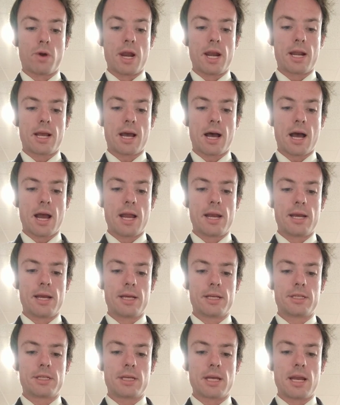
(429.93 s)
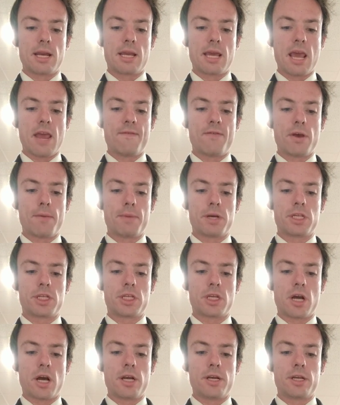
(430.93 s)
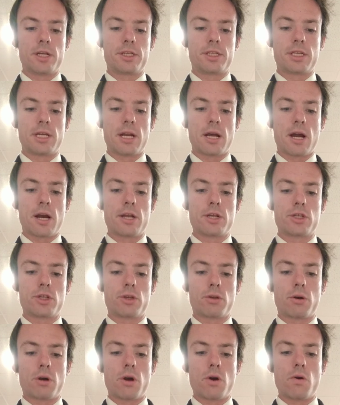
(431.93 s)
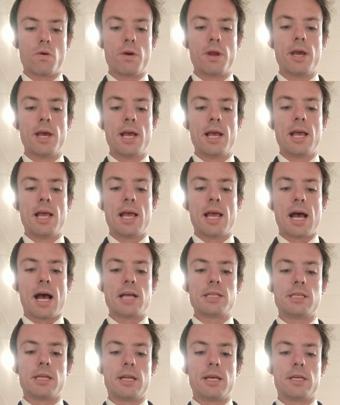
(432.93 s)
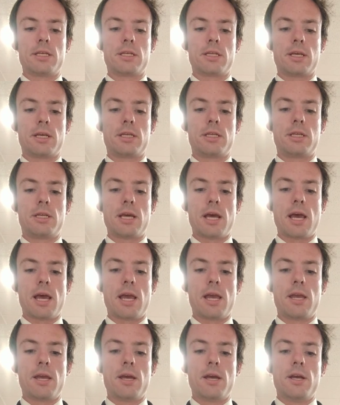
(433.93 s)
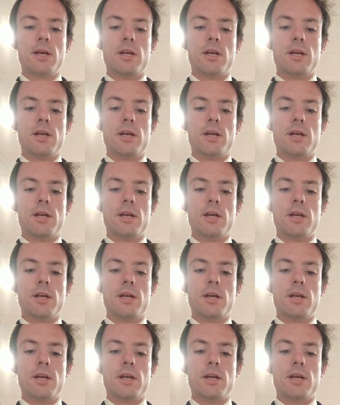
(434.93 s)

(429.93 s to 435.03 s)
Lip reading: kindness, and gave him a son to sit on his throne, as it is this day."